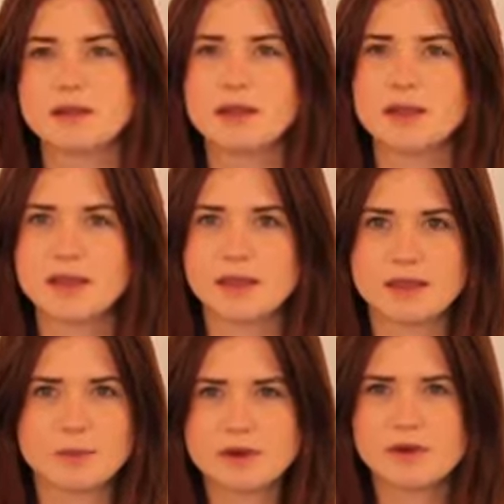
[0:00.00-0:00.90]
Yeah, like
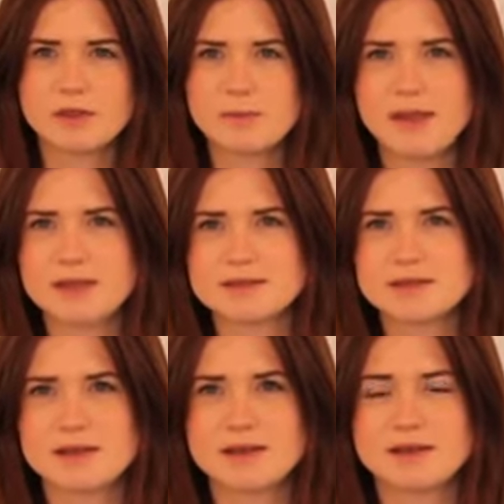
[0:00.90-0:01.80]
in the Winter
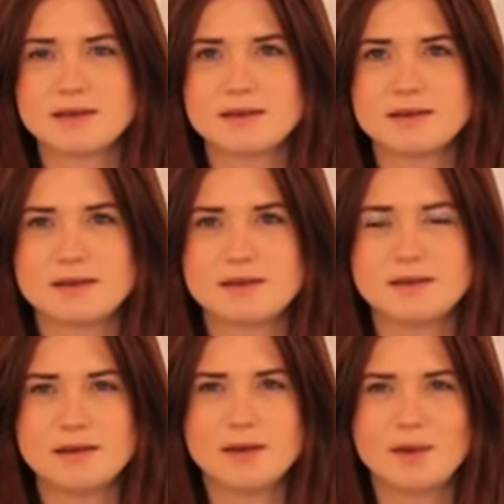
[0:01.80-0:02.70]
Olympics.
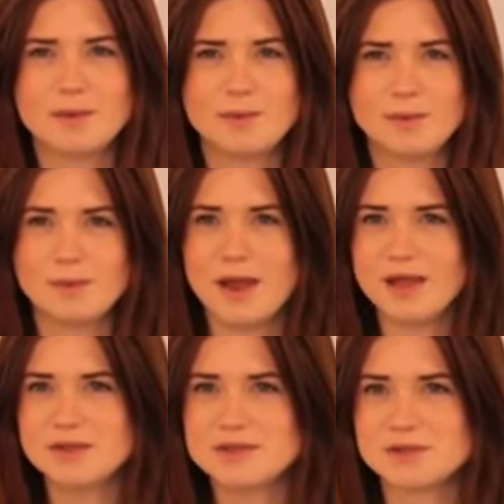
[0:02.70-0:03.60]
Why
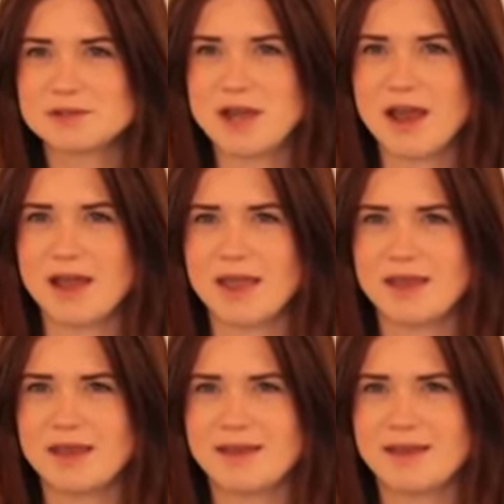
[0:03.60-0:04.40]
are you so shy?